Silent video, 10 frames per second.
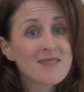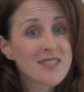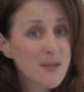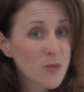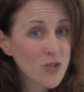
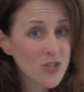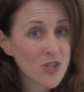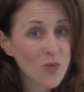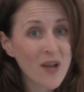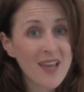Similar to
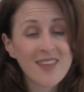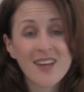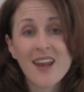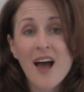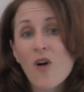the way that
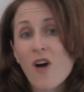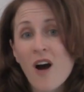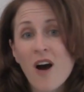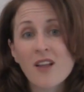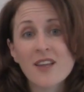an
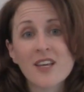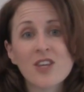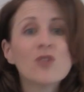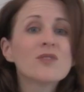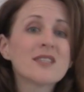
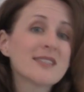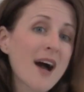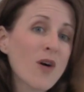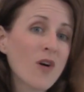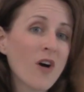alcoholic uses
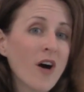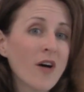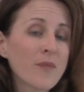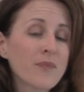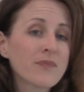
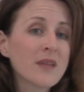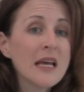alcohol.